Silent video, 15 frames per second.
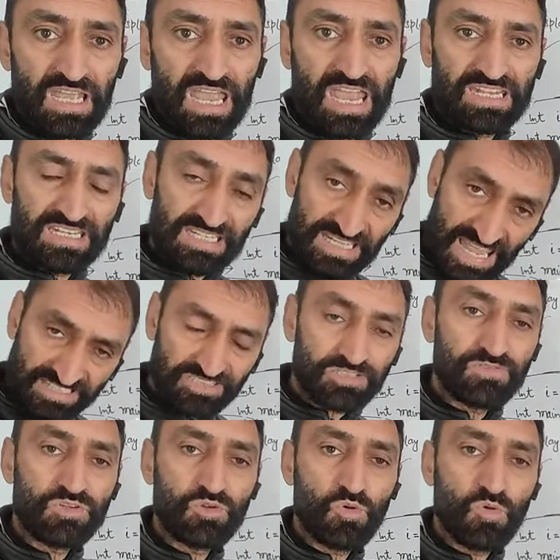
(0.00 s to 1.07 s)
and in next
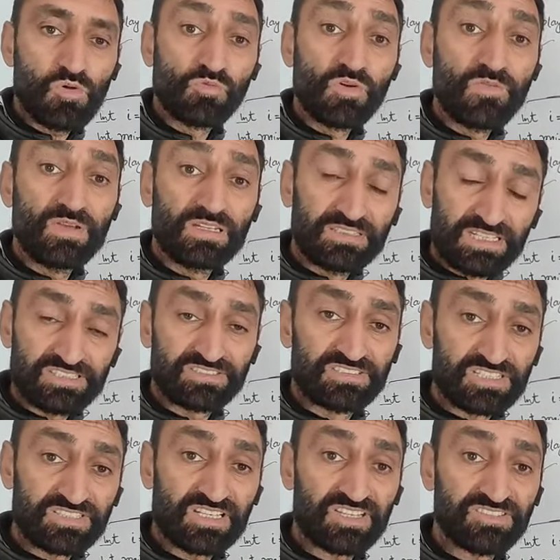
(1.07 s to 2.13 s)
video we will
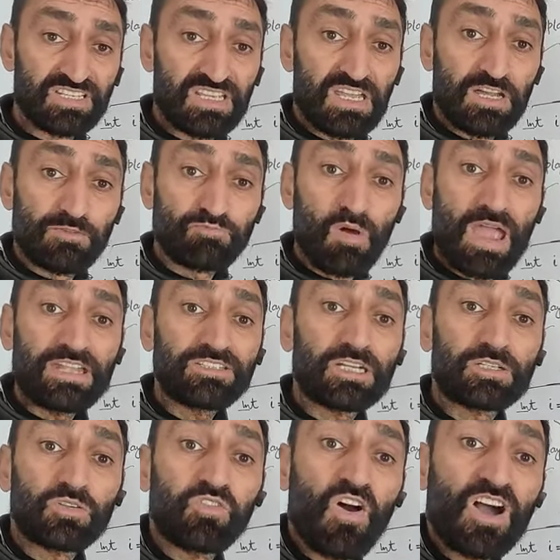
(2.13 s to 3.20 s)
discuss
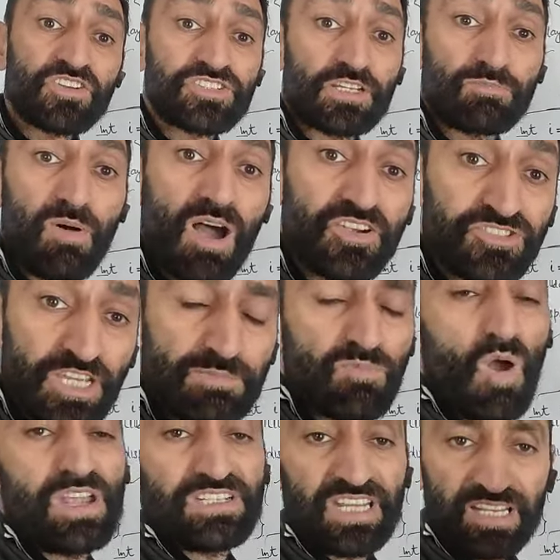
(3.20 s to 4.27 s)
pointer to function
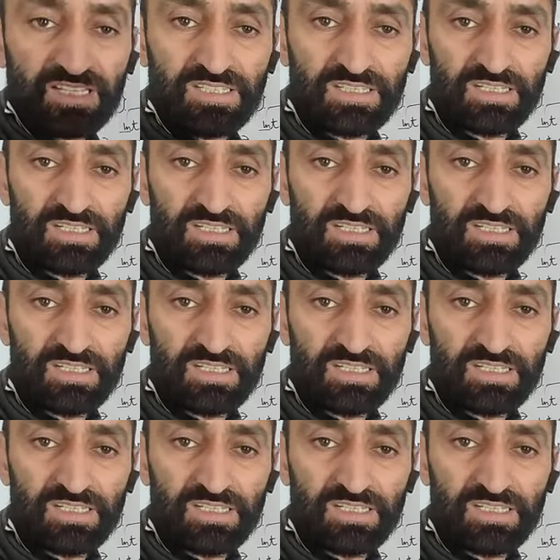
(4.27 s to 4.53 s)
pointer.